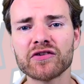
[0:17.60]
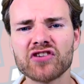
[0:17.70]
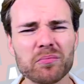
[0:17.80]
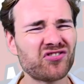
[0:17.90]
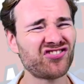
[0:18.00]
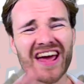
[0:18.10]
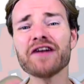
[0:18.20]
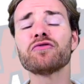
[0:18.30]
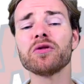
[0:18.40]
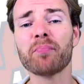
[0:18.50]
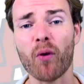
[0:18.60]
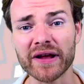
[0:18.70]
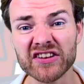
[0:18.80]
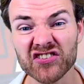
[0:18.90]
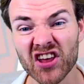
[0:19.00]
some general
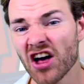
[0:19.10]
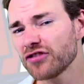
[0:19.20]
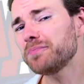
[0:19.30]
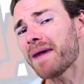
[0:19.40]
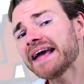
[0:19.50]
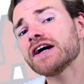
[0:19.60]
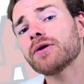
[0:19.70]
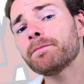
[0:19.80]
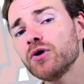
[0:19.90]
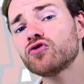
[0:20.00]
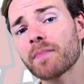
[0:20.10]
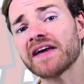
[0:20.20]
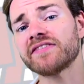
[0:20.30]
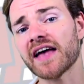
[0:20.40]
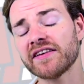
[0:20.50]
points that make a computer-based
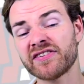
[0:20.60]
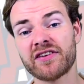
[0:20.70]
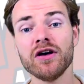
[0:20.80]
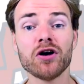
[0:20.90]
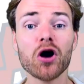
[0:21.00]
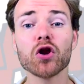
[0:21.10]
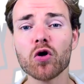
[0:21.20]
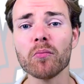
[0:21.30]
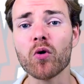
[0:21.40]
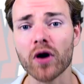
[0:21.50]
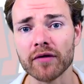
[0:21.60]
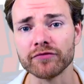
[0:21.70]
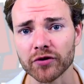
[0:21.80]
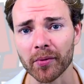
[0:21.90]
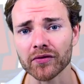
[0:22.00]
test a lot more
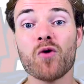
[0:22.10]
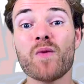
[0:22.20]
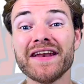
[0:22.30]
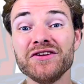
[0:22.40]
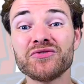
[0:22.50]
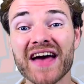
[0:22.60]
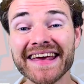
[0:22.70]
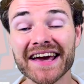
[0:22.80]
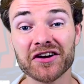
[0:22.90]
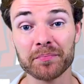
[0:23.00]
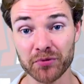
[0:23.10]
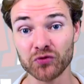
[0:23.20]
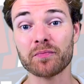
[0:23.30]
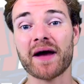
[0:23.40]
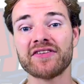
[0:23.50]
comfortable. When you take a
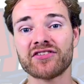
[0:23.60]
computer-based